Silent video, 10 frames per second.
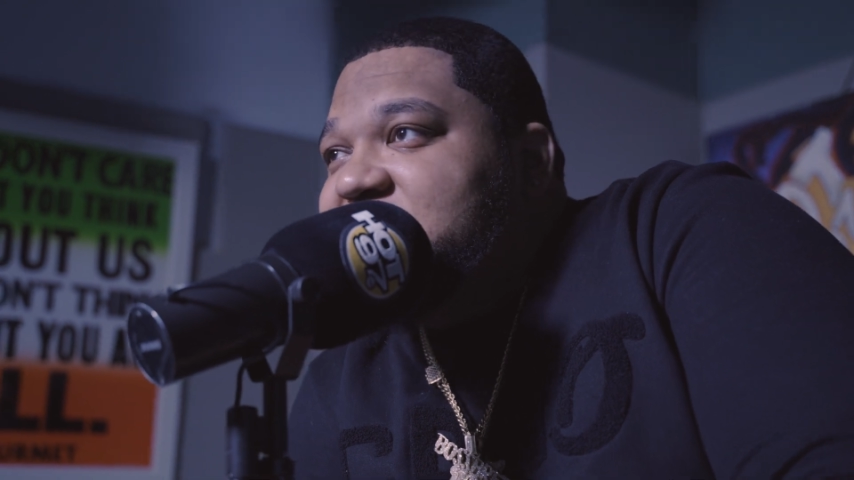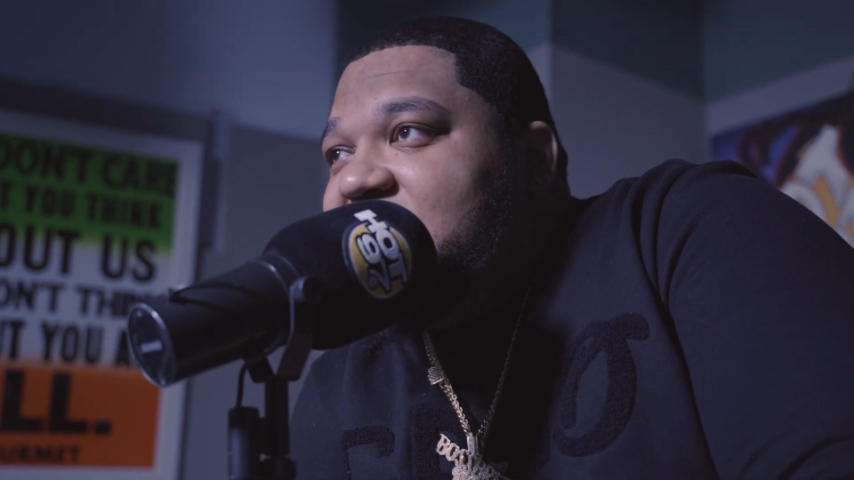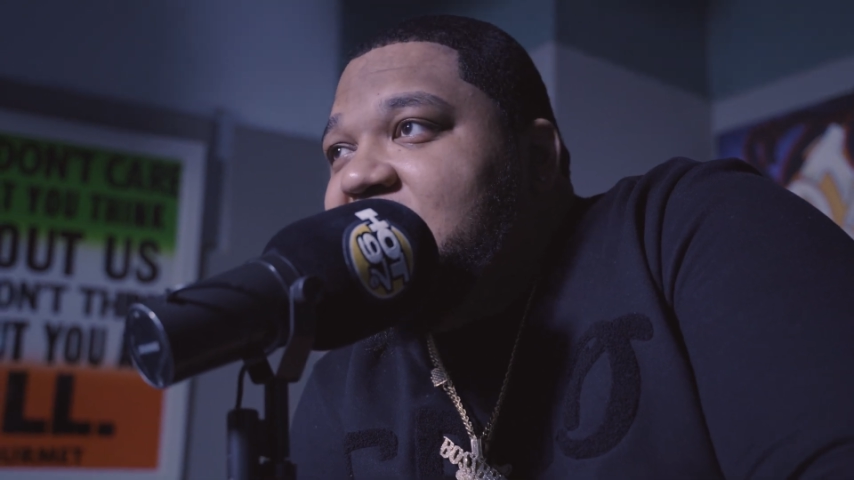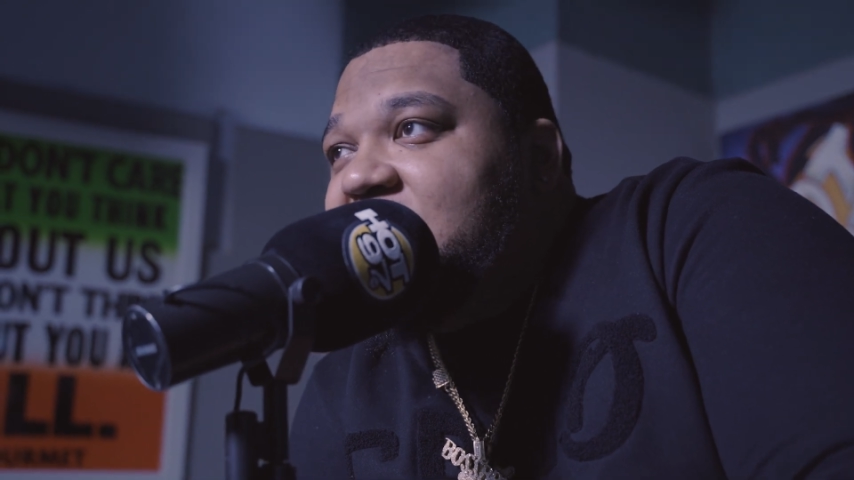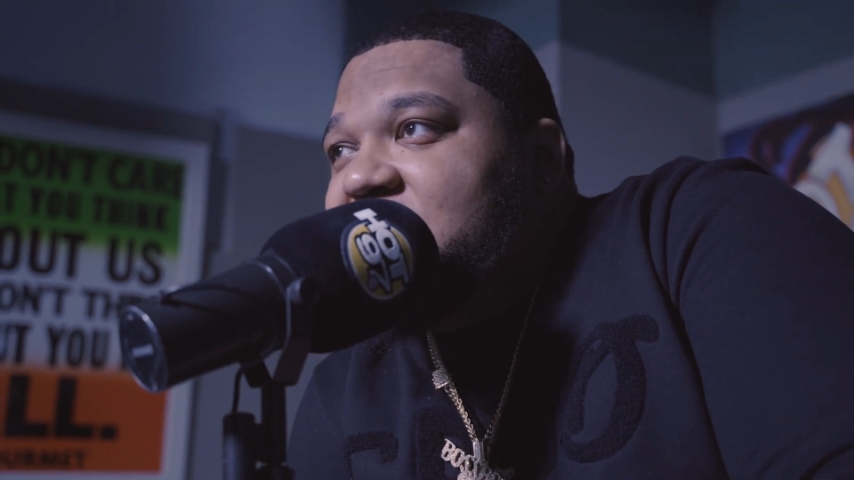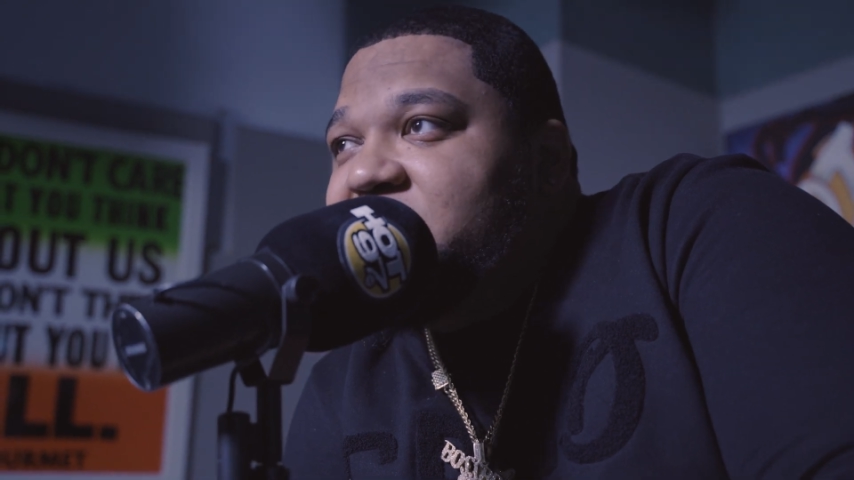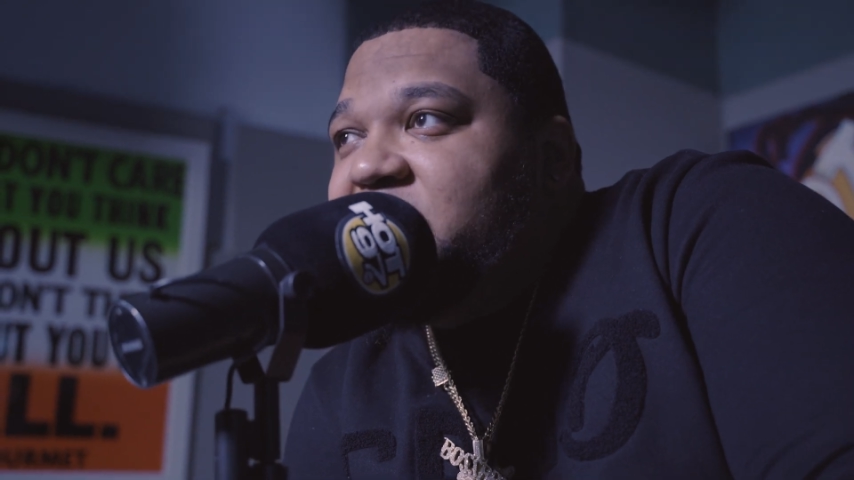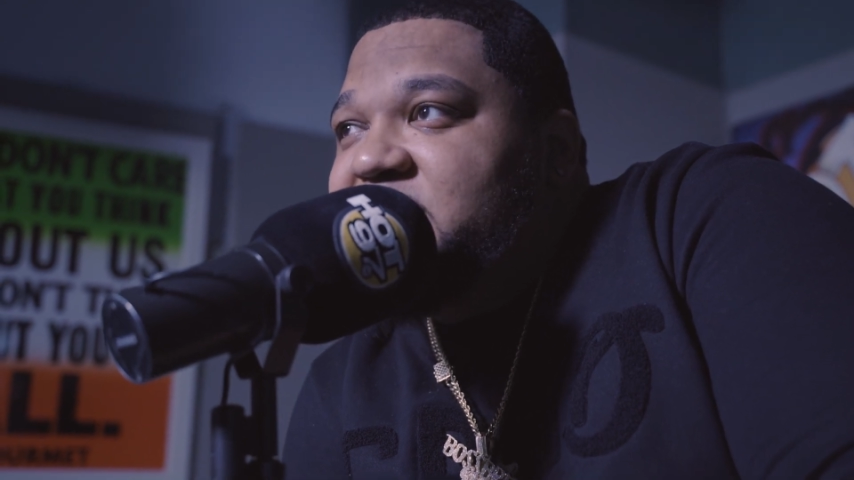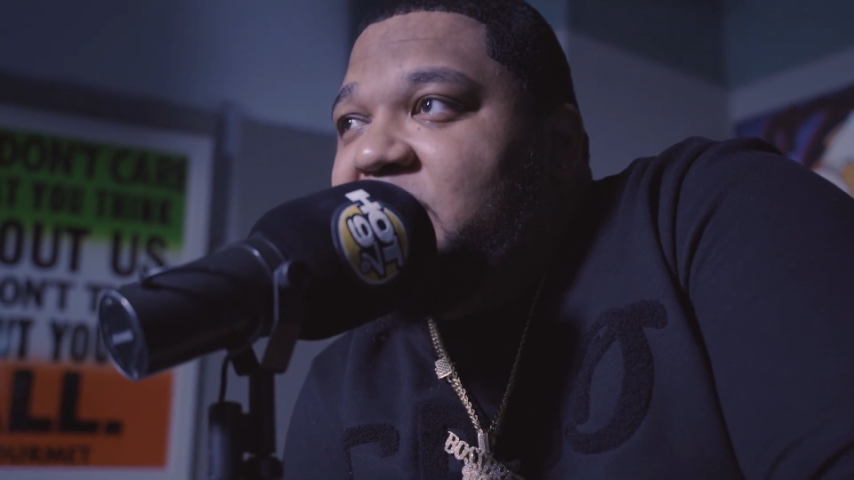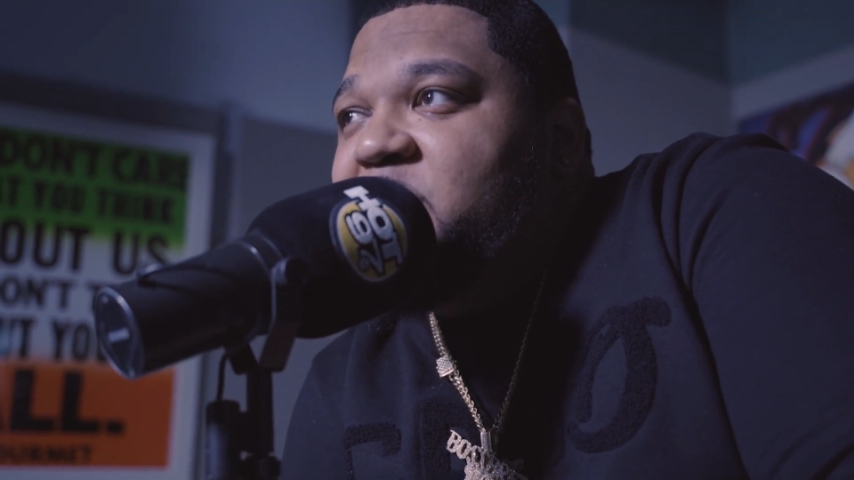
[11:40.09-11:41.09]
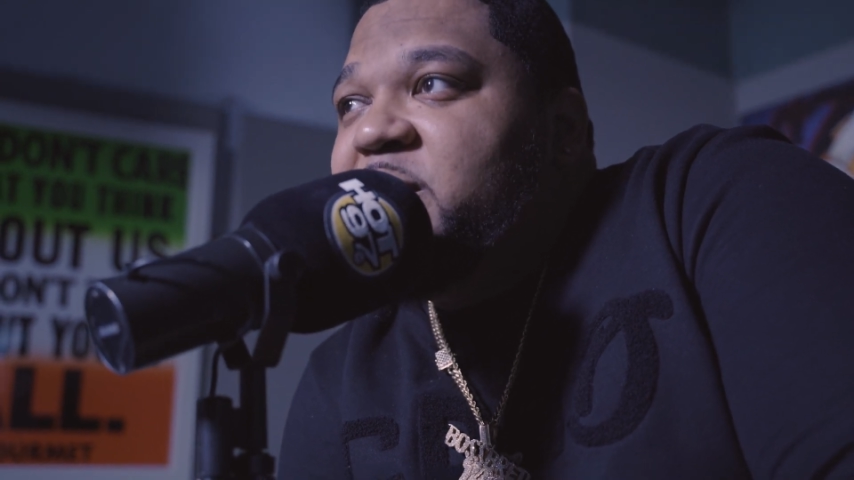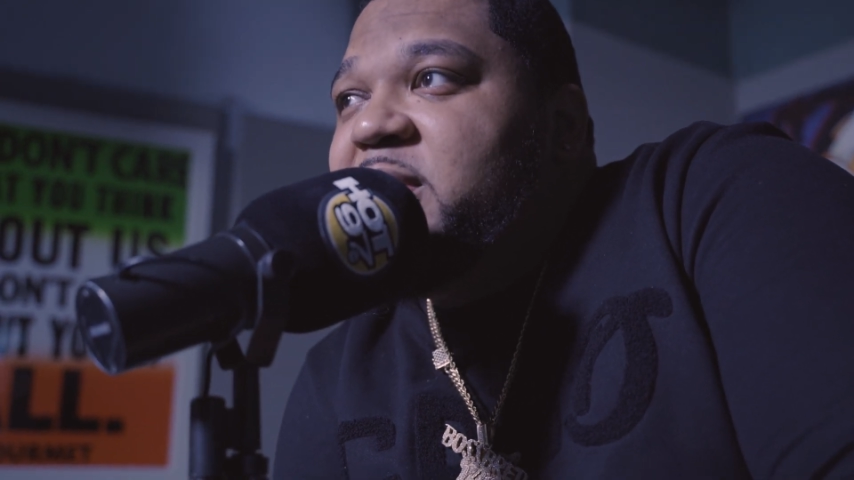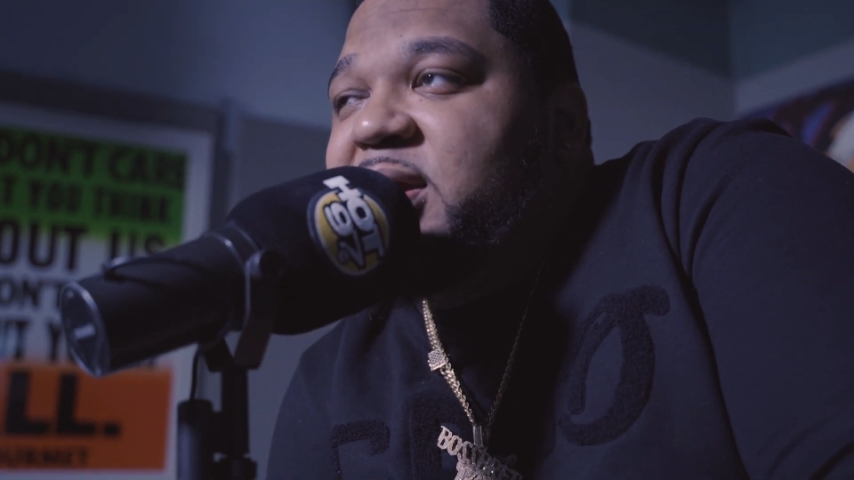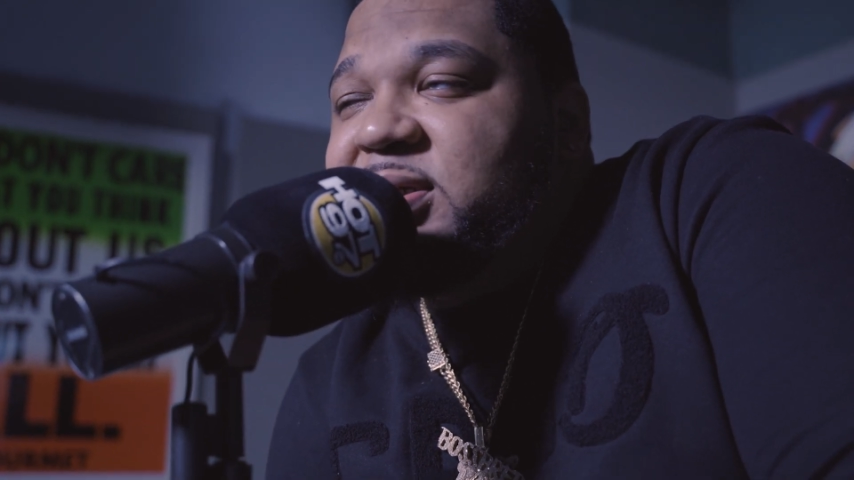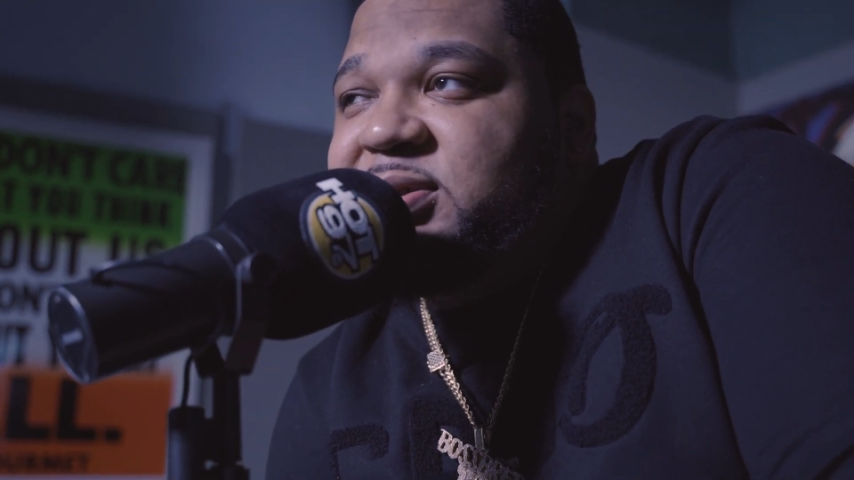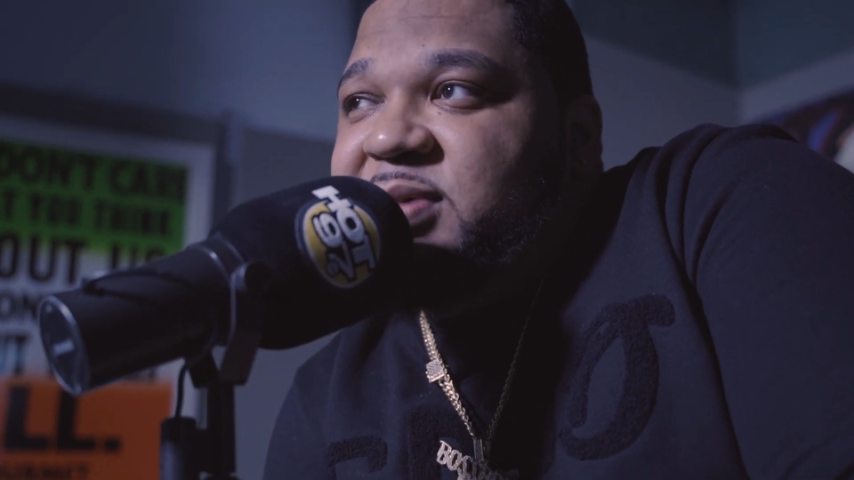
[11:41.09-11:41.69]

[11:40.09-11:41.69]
and how I come up. I want because